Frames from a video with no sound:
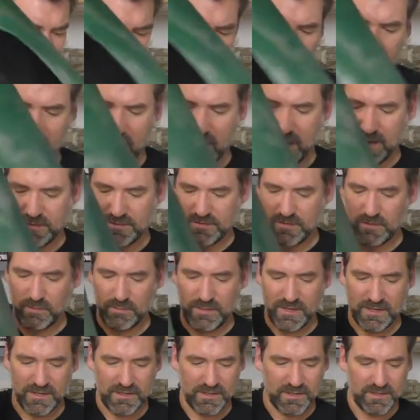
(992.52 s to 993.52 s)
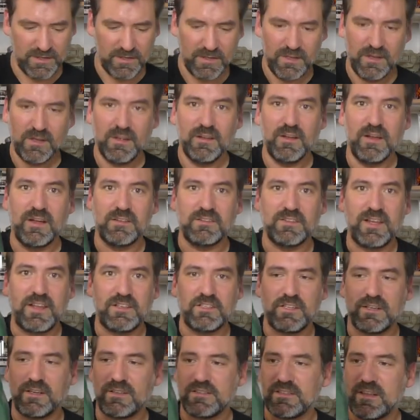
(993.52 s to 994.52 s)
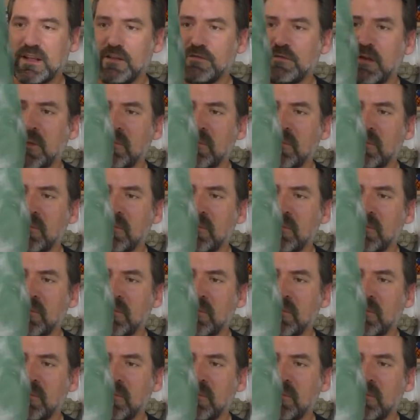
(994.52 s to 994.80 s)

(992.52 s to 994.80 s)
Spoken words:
oh yeah, it's already attaching itself,